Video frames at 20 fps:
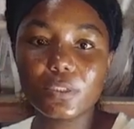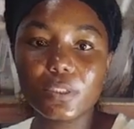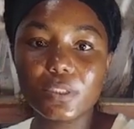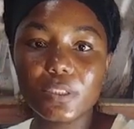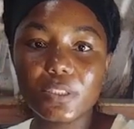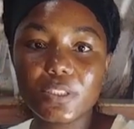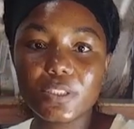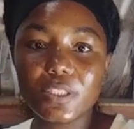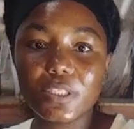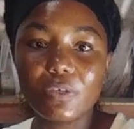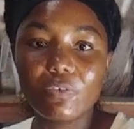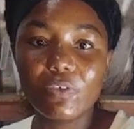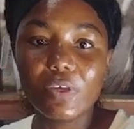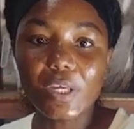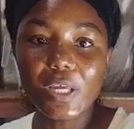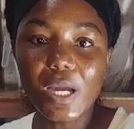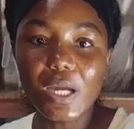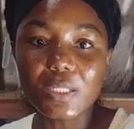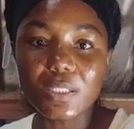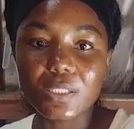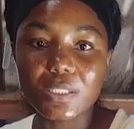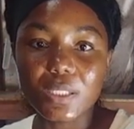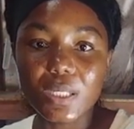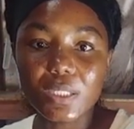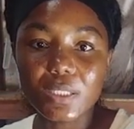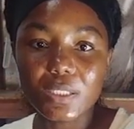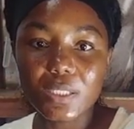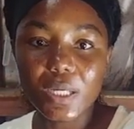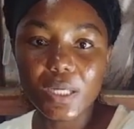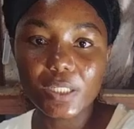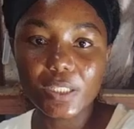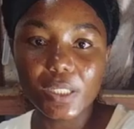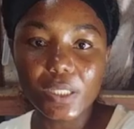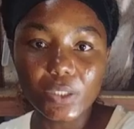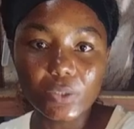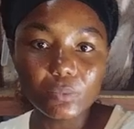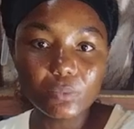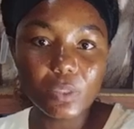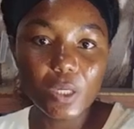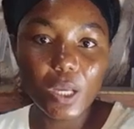Glycerin and Xanthan
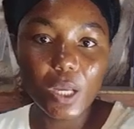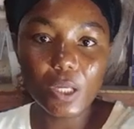gum.